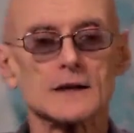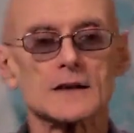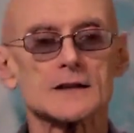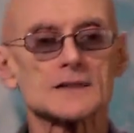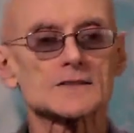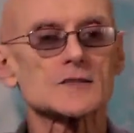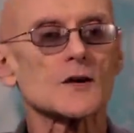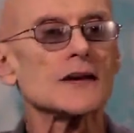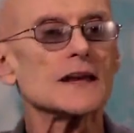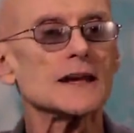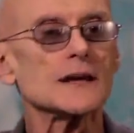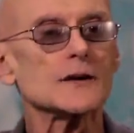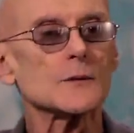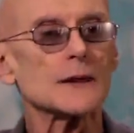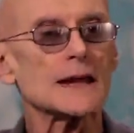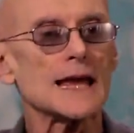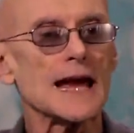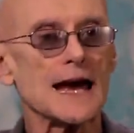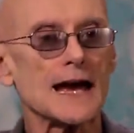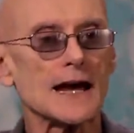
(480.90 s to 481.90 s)
So here
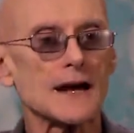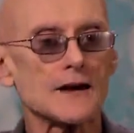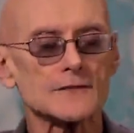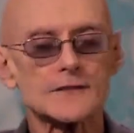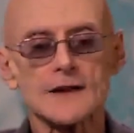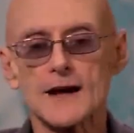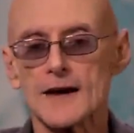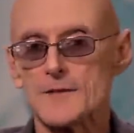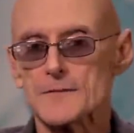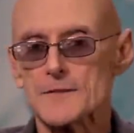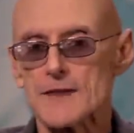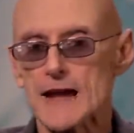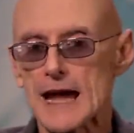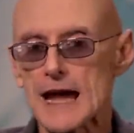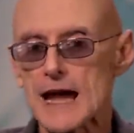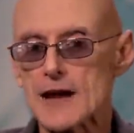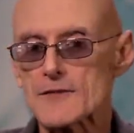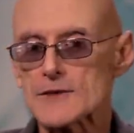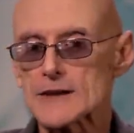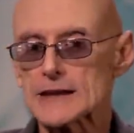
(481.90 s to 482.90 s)
we have,
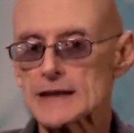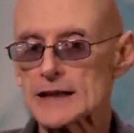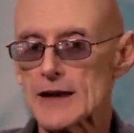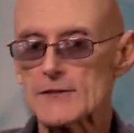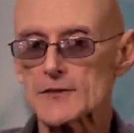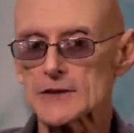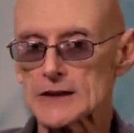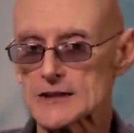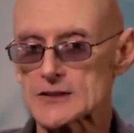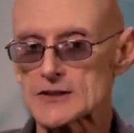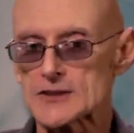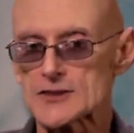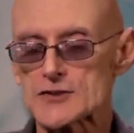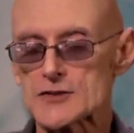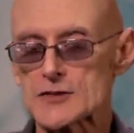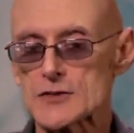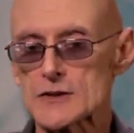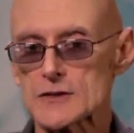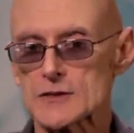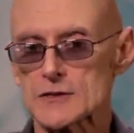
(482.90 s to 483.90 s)
every level is
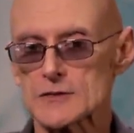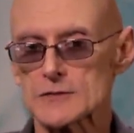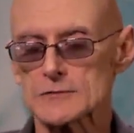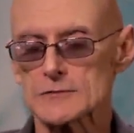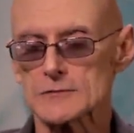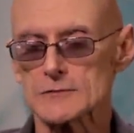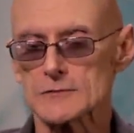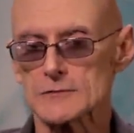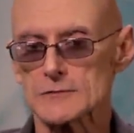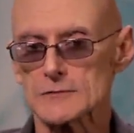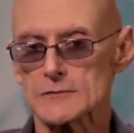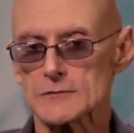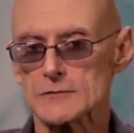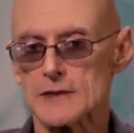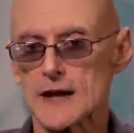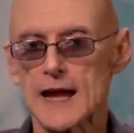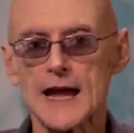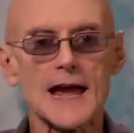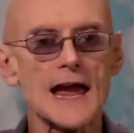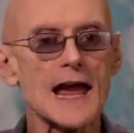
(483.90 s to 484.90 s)
true,
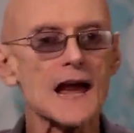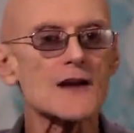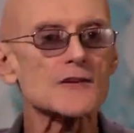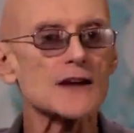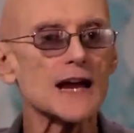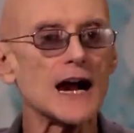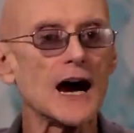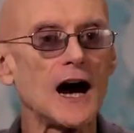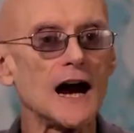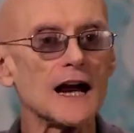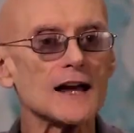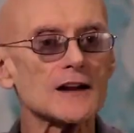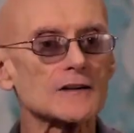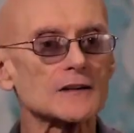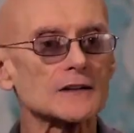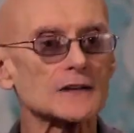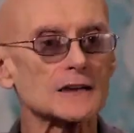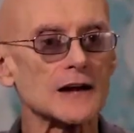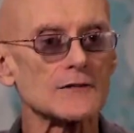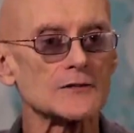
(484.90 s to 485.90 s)
every
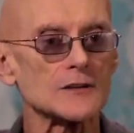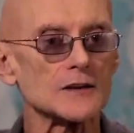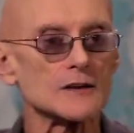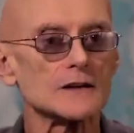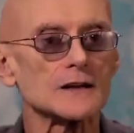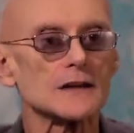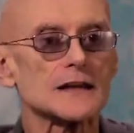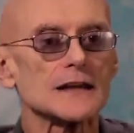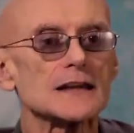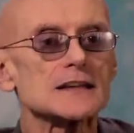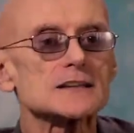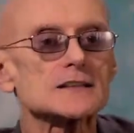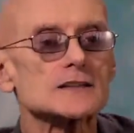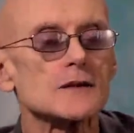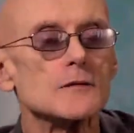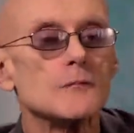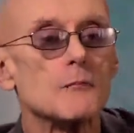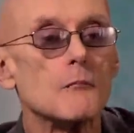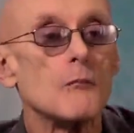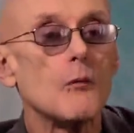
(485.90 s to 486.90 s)
higher level is
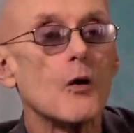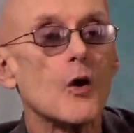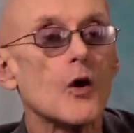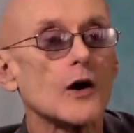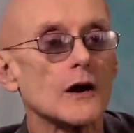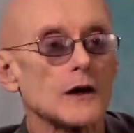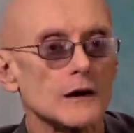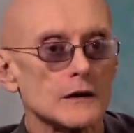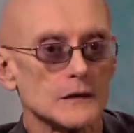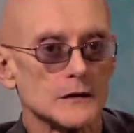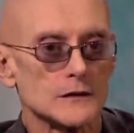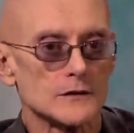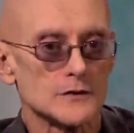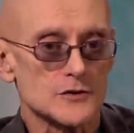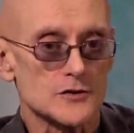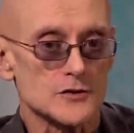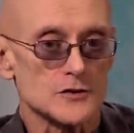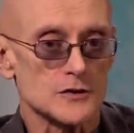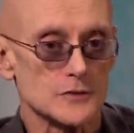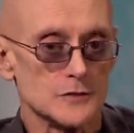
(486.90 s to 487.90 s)
more
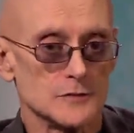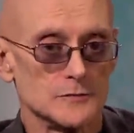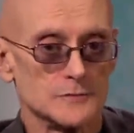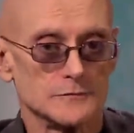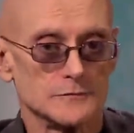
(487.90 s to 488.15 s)
true.